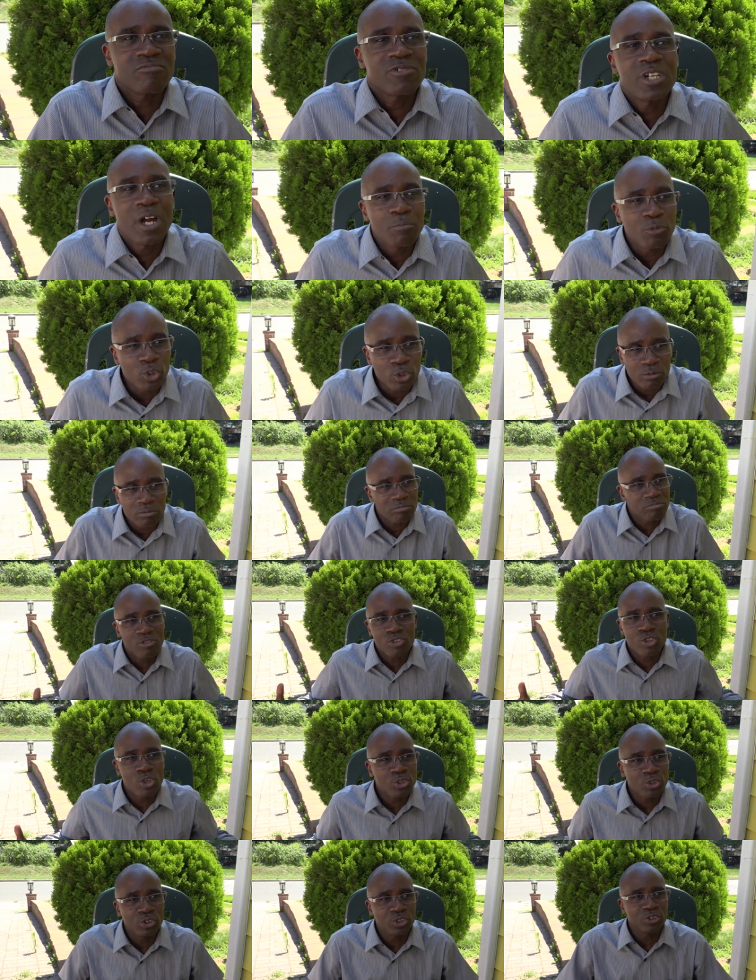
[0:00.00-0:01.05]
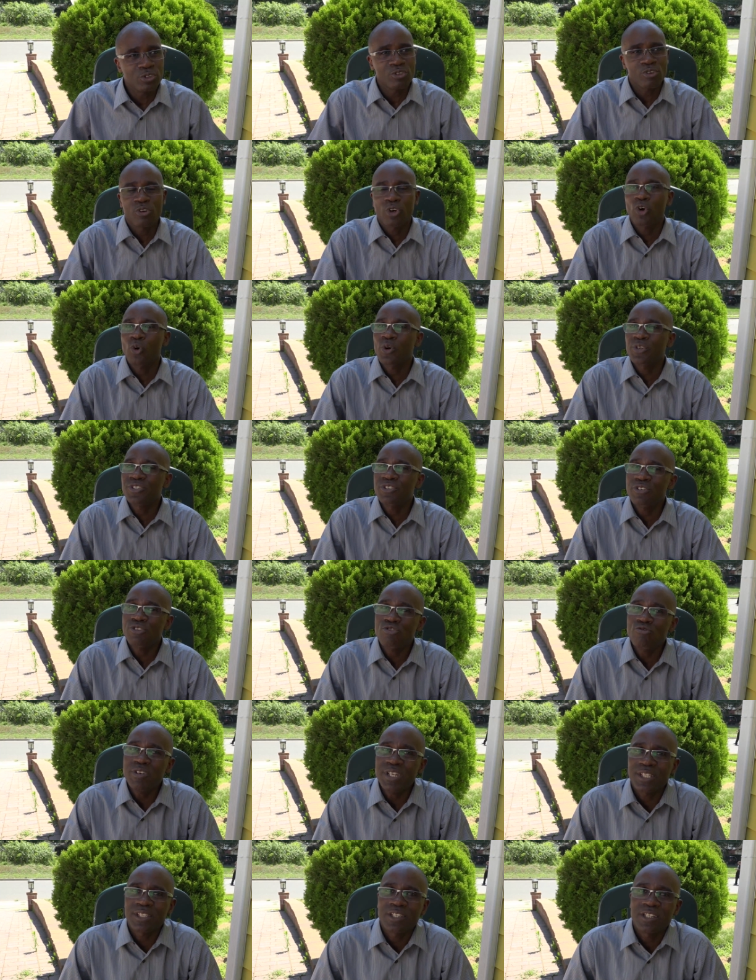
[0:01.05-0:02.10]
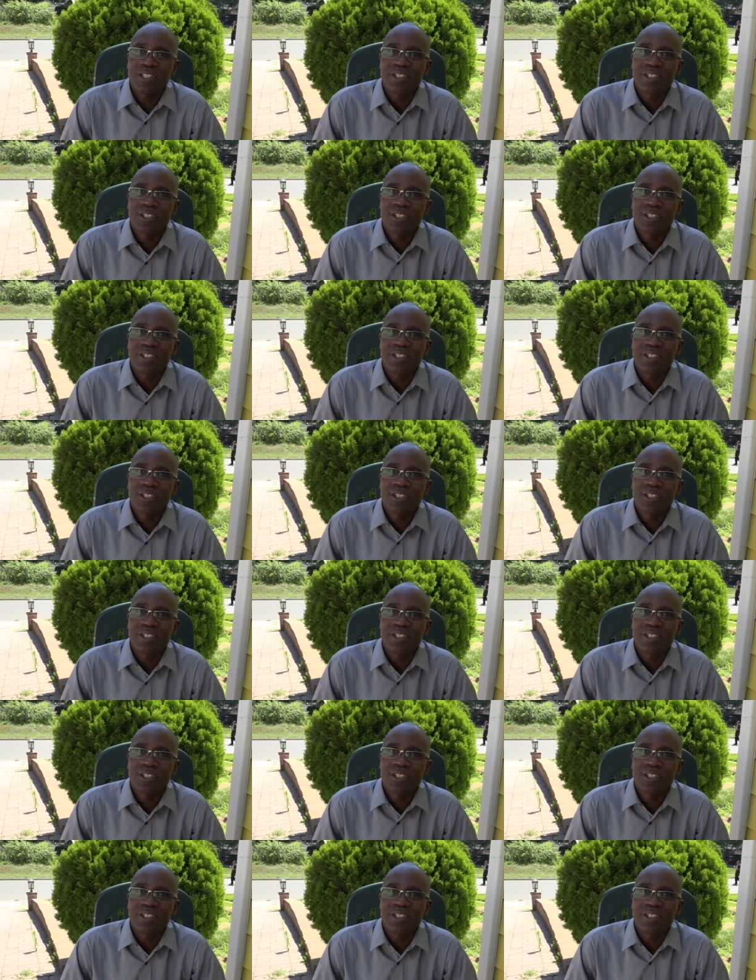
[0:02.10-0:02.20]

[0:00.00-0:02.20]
I'm just going to cross the street.